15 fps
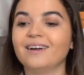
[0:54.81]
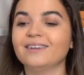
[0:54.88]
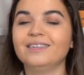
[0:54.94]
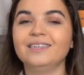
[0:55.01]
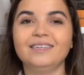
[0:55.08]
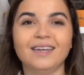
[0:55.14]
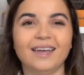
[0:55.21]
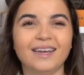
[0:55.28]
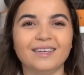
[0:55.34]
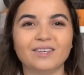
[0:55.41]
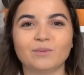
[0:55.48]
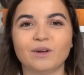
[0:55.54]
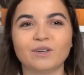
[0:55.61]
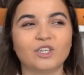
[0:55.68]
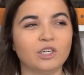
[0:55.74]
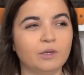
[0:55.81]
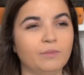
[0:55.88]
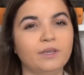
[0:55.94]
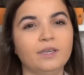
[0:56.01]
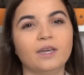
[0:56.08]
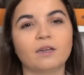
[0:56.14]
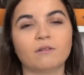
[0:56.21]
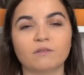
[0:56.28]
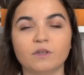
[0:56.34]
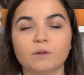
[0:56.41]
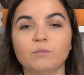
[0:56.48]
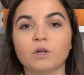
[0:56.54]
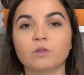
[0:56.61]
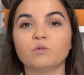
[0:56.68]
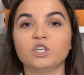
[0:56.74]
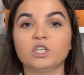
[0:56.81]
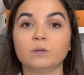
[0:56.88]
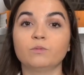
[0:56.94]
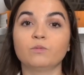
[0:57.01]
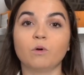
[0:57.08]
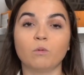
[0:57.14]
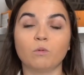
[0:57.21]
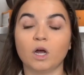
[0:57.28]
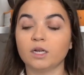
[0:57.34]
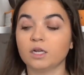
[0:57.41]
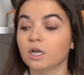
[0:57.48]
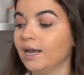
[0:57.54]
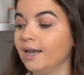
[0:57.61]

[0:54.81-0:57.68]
details about shipping and everything, but we ship worldwide.